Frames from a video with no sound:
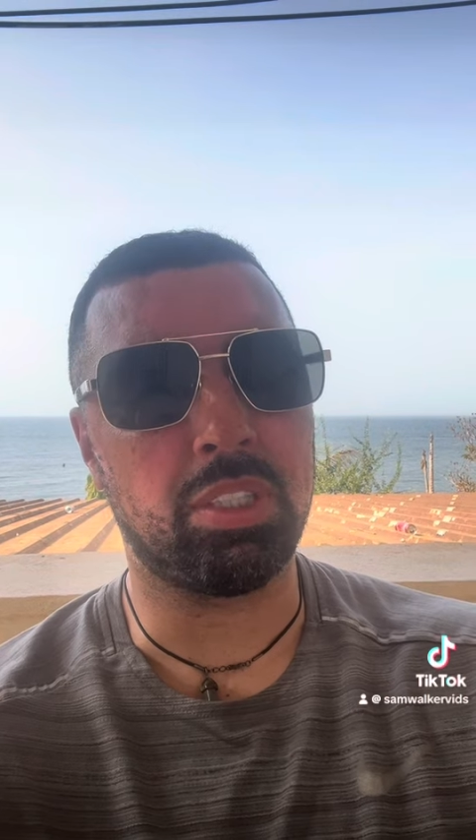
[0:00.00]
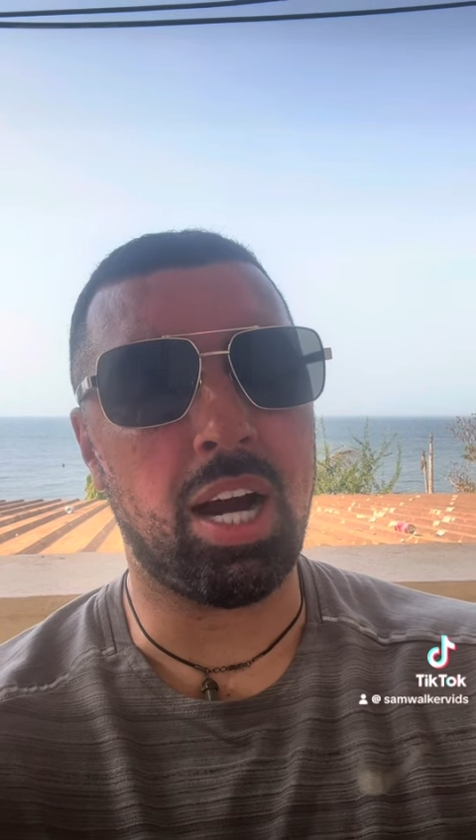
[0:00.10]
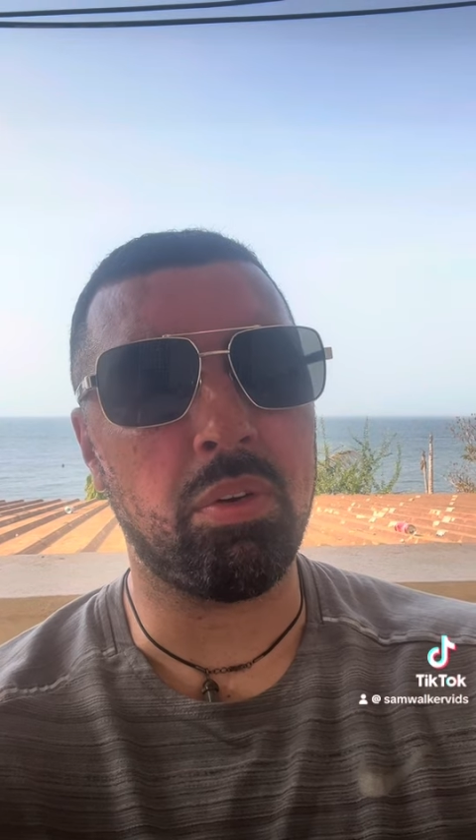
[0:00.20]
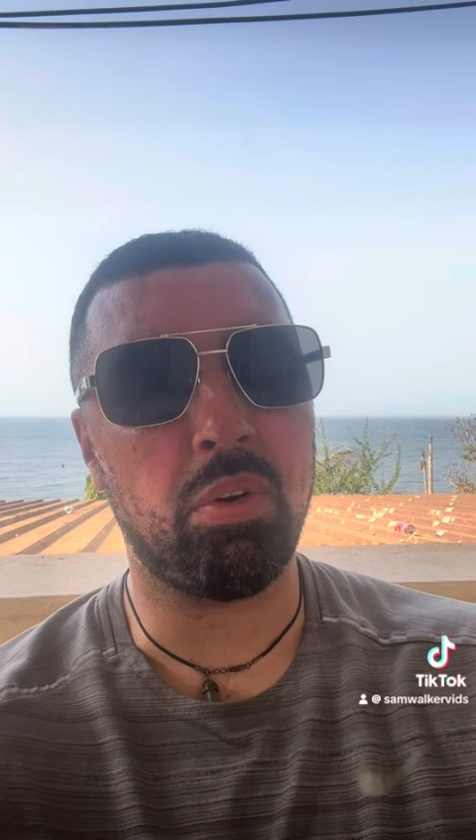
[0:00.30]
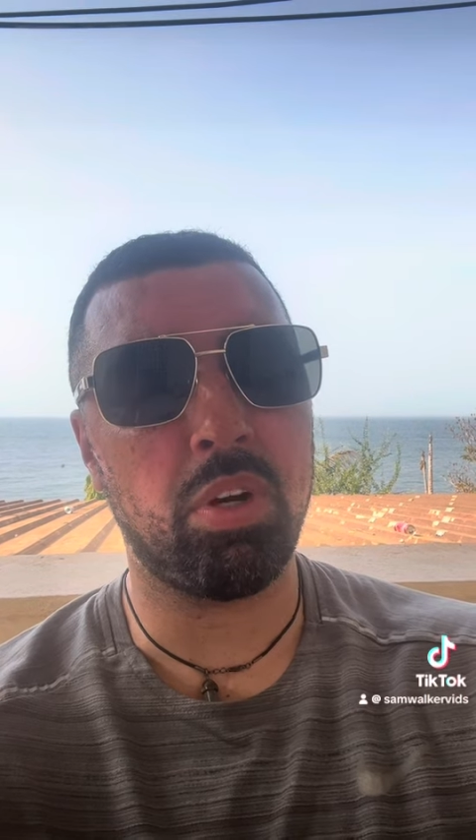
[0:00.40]

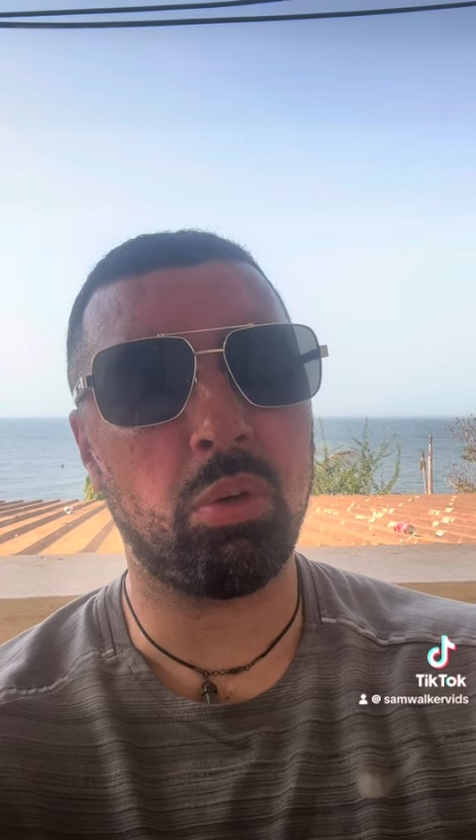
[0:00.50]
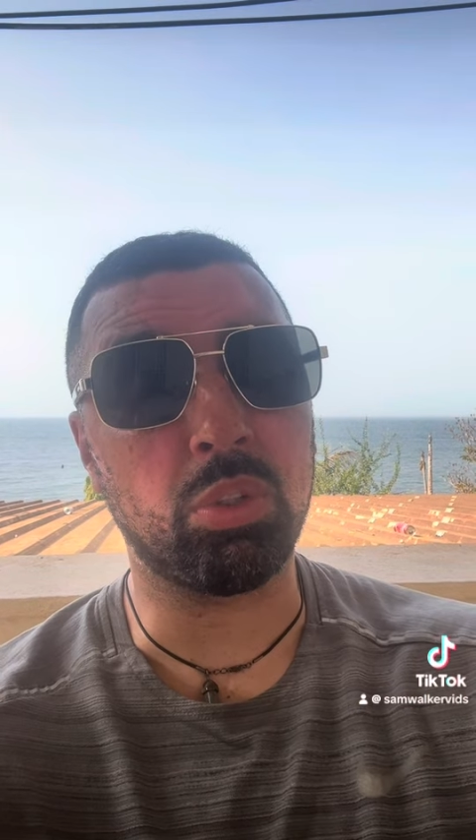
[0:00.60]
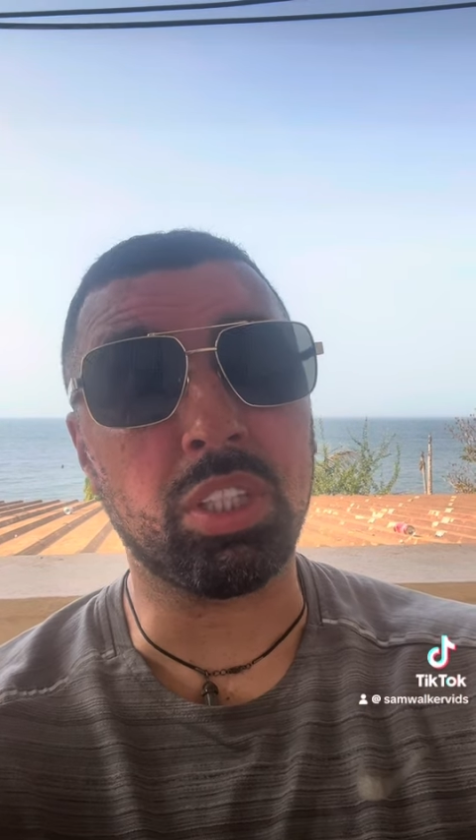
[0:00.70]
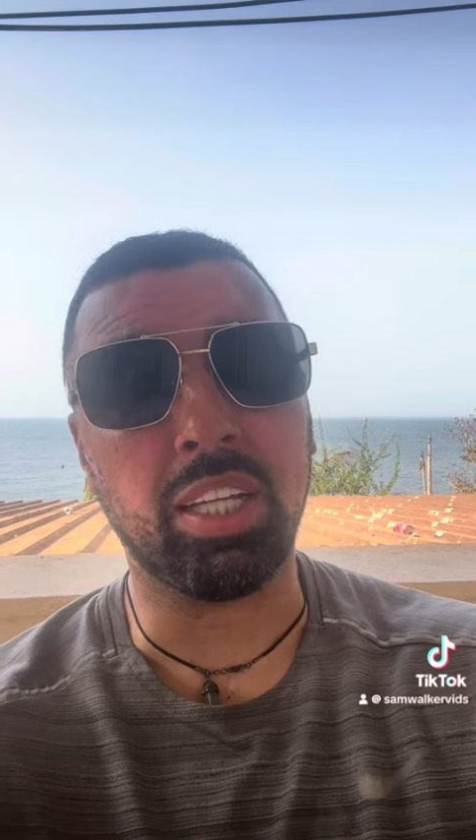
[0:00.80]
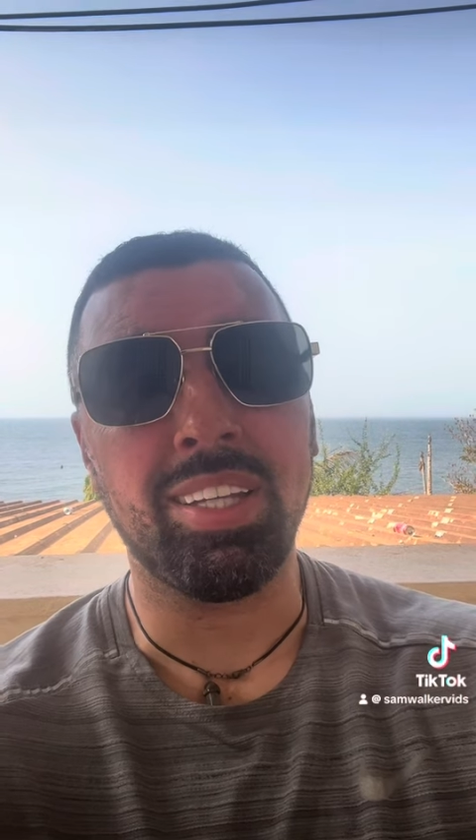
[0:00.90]
down on it or
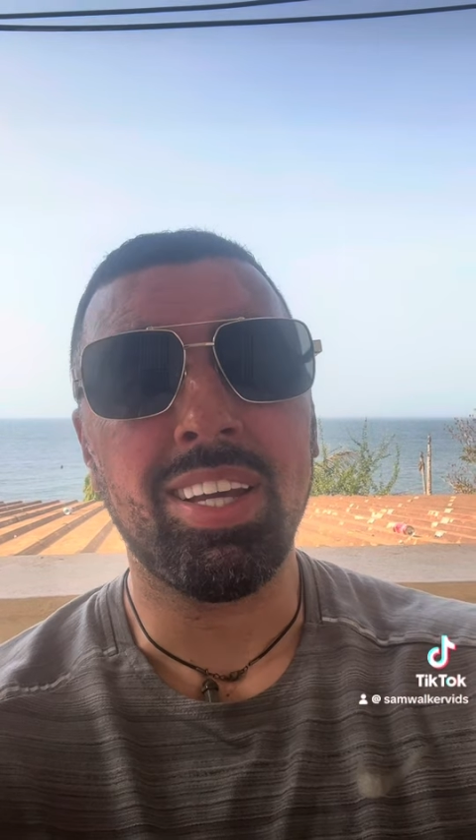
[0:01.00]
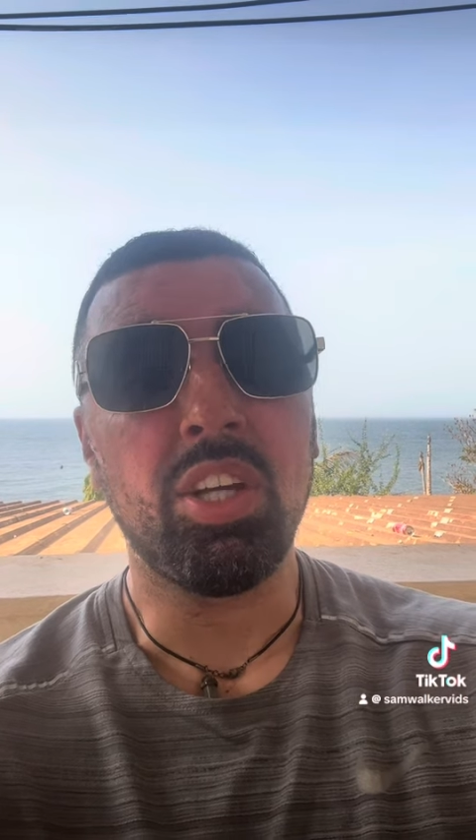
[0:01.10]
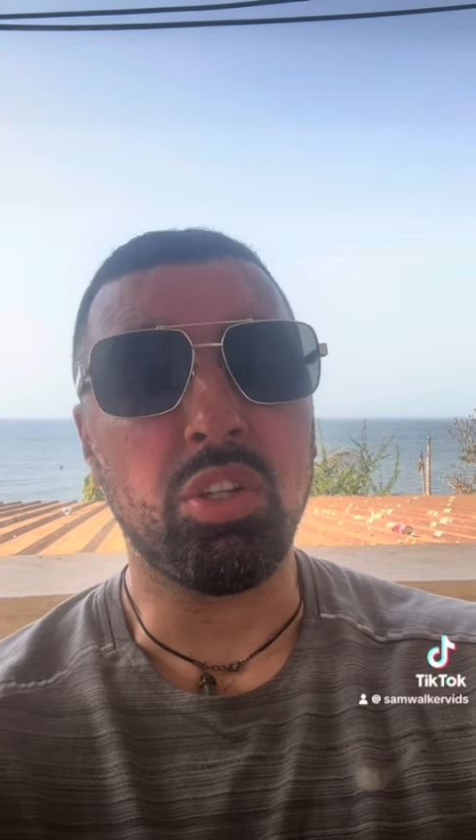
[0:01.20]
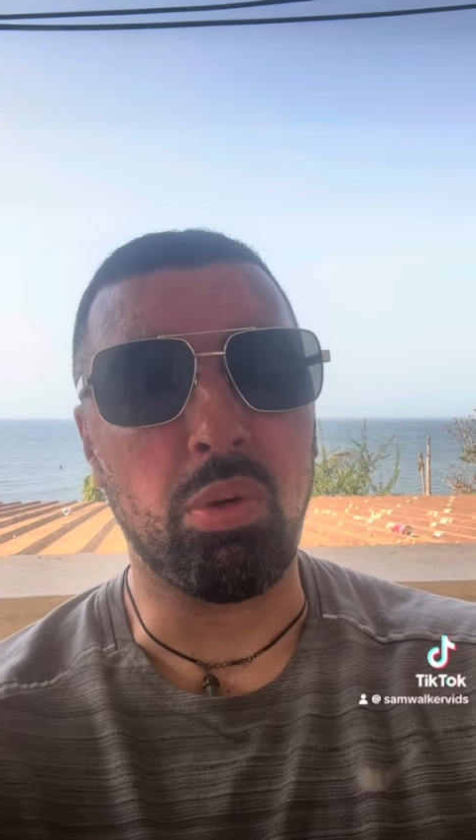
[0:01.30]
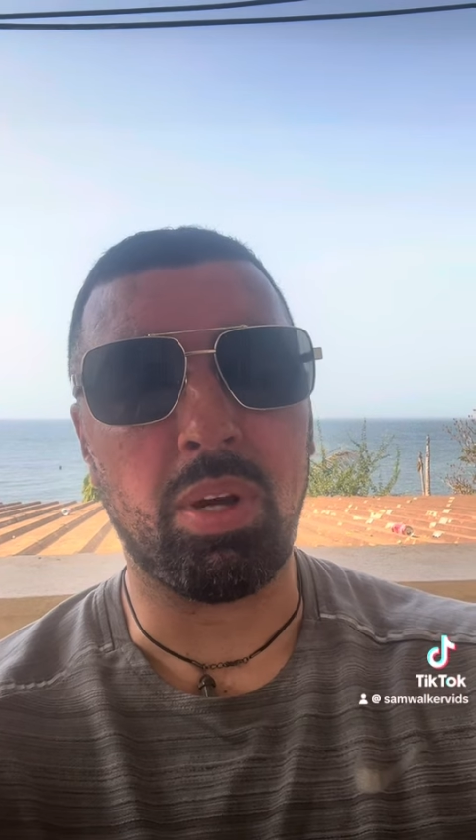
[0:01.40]

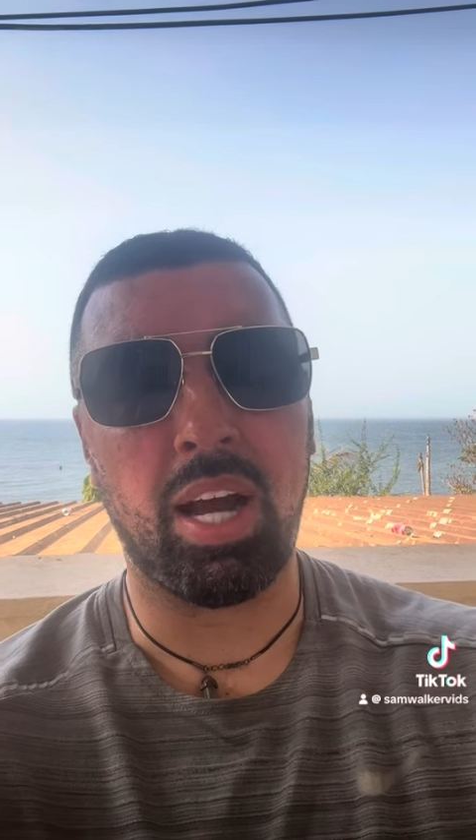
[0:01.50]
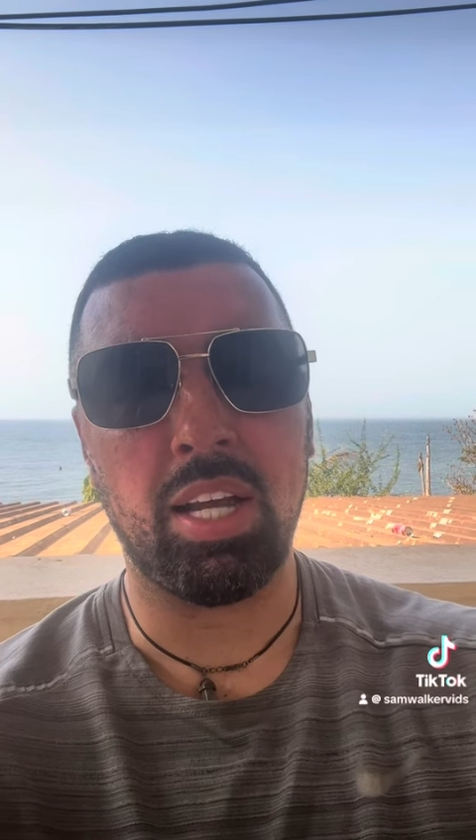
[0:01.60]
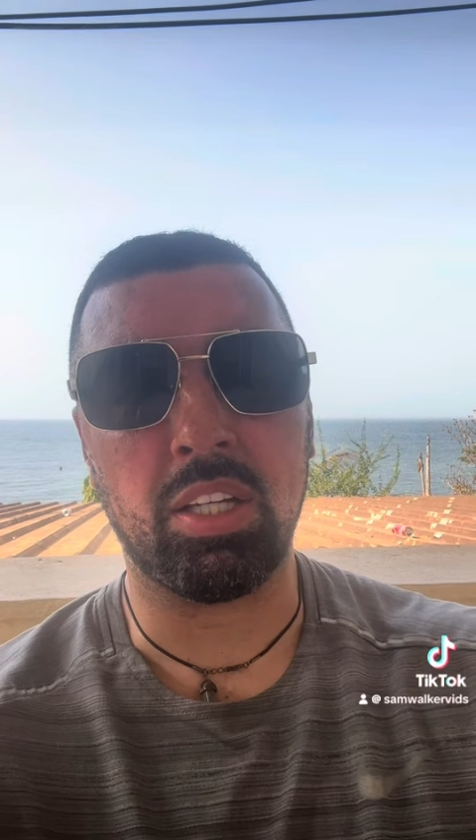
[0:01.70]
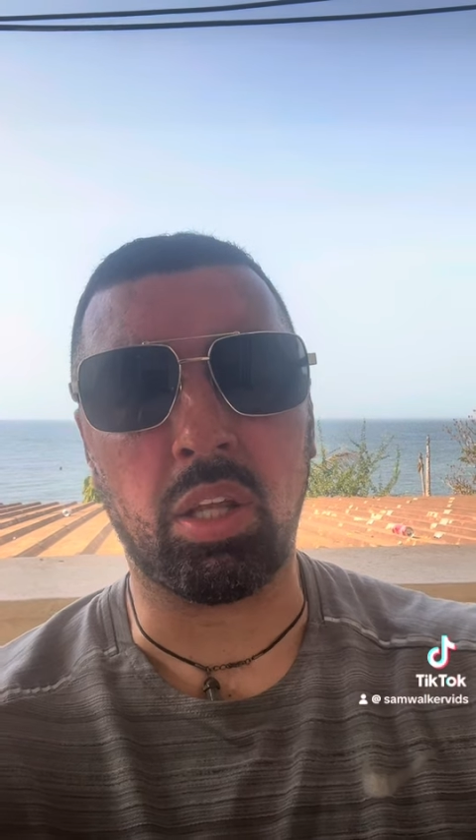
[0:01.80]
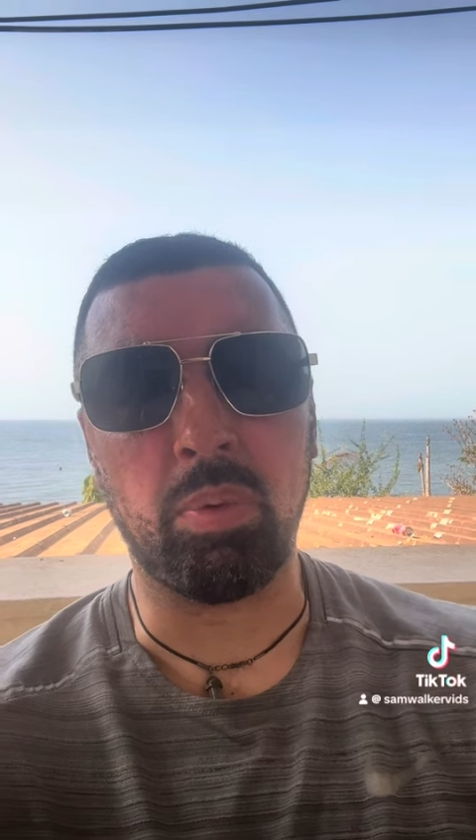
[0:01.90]
saying, you
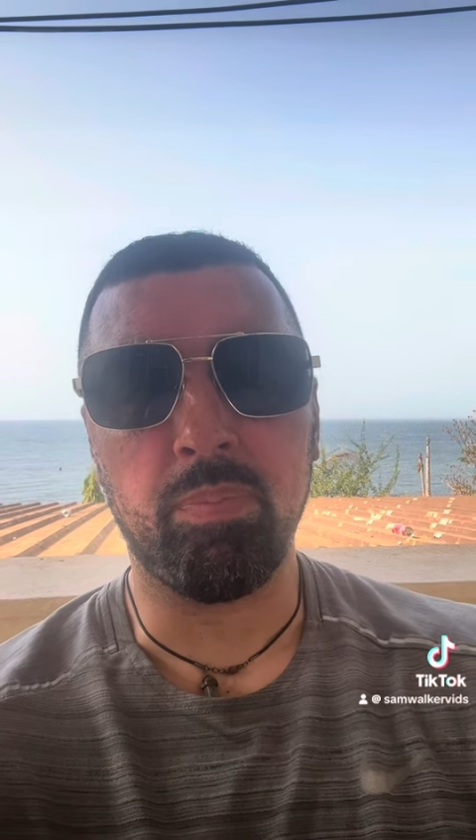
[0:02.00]
can't do it.